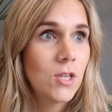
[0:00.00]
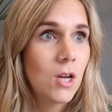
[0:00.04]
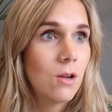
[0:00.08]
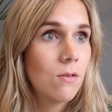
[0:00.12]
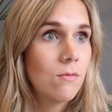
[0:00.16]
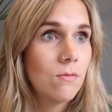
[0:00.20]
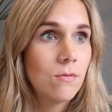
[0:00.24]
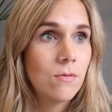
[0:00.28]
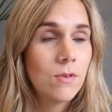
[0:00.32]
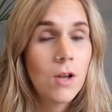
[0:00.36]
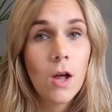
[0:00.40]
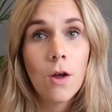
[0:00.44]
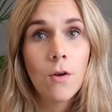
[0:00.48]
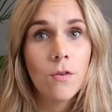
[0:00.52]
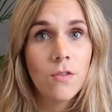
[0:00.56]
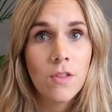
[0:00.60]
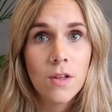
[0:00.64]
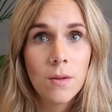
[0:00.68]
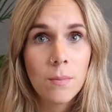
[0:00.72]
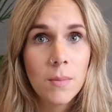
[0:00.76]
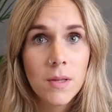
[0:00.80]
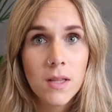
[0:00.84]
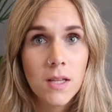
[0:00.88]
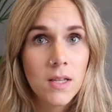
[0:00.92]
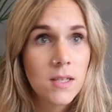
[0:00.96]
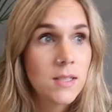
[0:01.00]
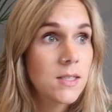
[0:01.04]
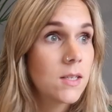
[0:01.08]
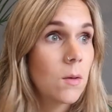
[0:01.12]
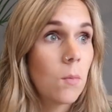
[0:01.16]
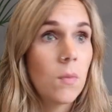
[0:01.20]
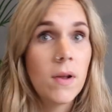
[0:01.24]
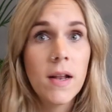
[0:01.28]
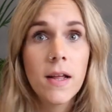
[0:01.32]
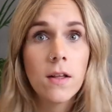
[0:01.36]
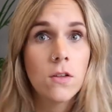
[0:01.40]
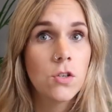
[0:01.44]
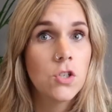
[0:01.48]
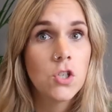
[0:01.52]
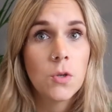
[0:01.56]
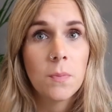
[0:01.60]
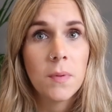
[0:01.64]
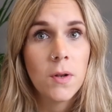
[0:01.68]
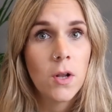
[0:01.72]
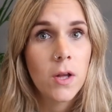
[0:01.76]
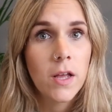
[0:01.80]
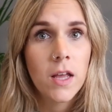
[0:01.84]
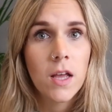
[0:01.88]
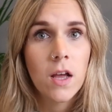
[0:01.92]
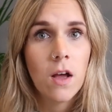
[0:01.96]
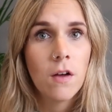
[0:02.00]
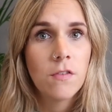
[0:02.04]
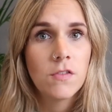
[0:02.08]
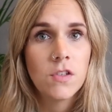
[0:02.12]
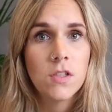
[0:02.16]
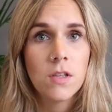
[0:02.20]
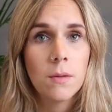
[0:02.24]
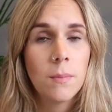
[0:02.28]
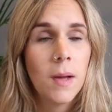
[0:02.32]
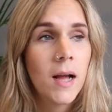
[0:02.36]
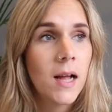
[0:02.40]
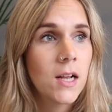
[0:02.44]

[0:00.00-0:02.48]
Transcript: don't know them and that someone else should be looking after them.